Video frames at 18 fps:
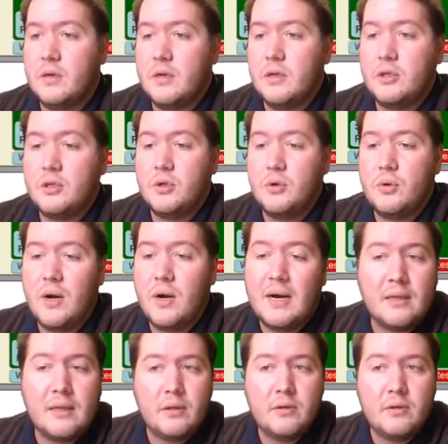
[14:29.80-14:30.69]
two
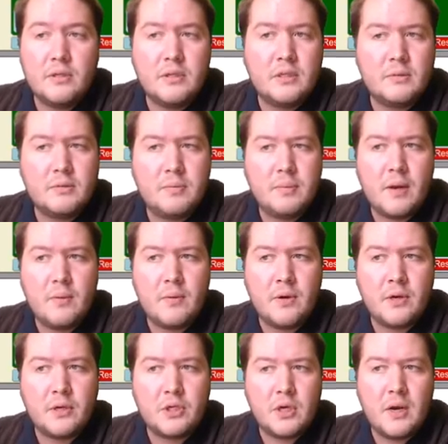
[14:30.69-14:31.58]
heart losers, but I
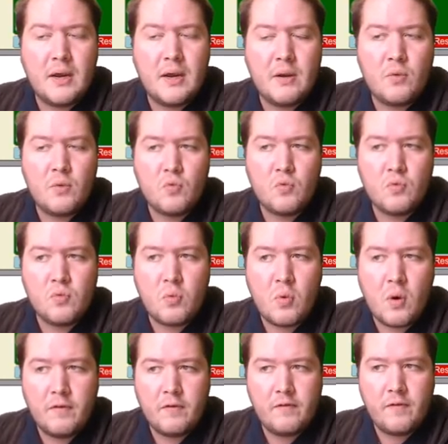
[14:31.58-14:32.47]
want to try and
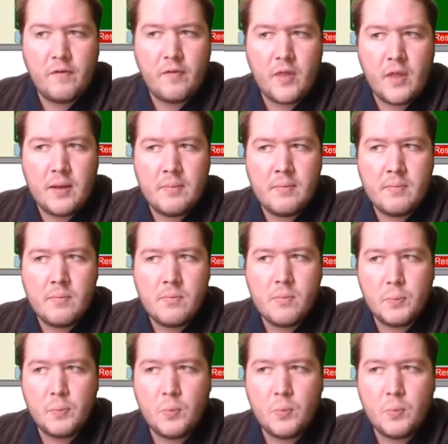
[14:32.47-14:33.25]
ruff them.